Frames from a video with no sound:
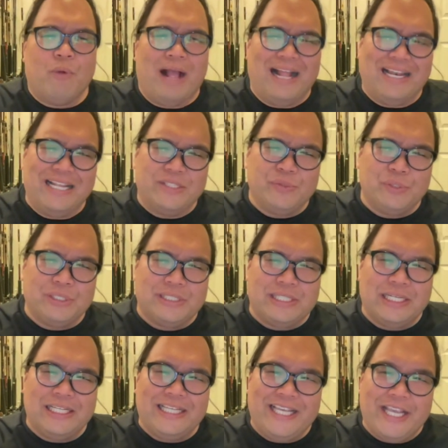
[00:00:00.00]
and this was
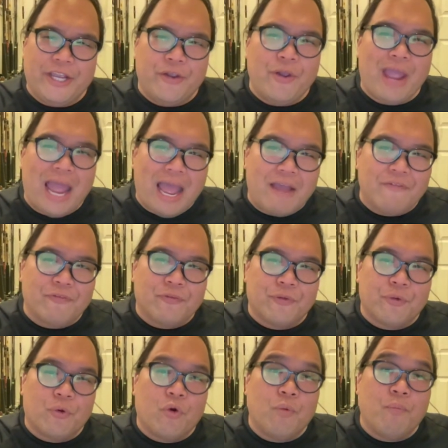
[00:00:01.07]
the year
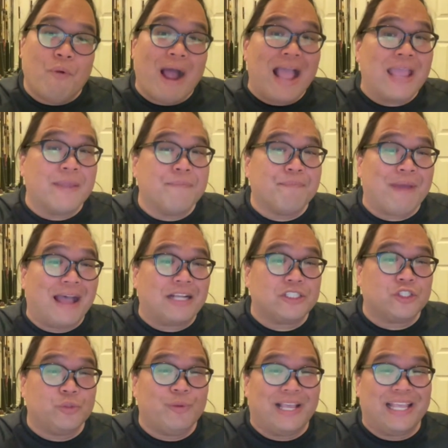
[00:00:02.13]
after O'Brien
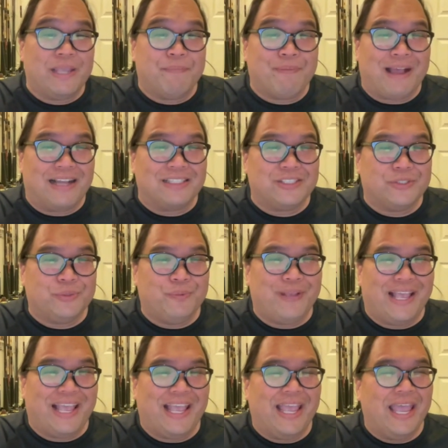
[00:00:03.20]
passed away. He passed
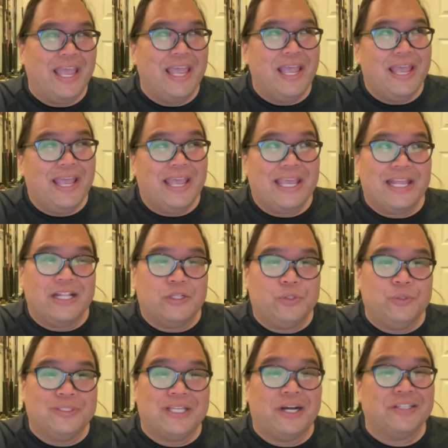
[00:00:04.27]
away in
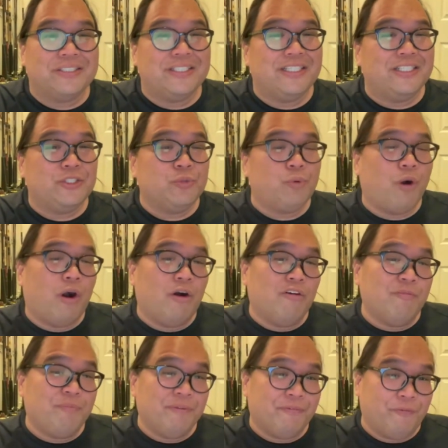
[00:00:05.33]

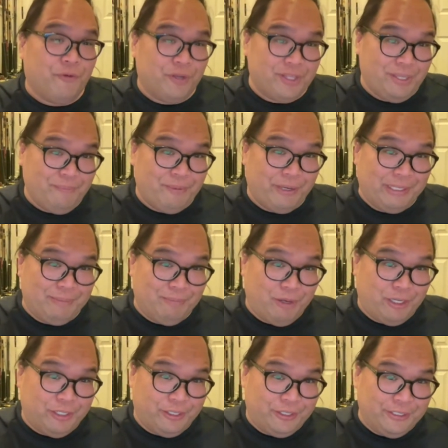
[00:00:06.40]
2012 before the Merrie
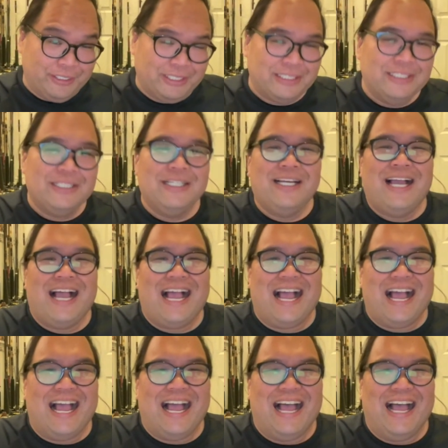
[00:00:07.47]
Monarch,
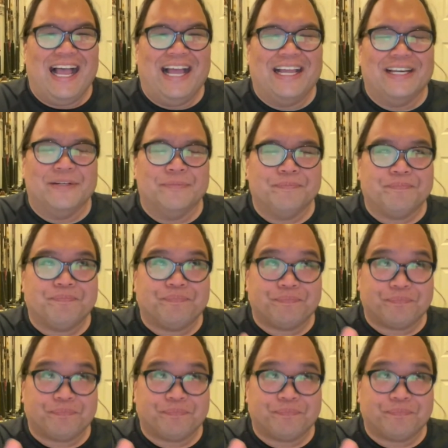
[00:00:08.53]
and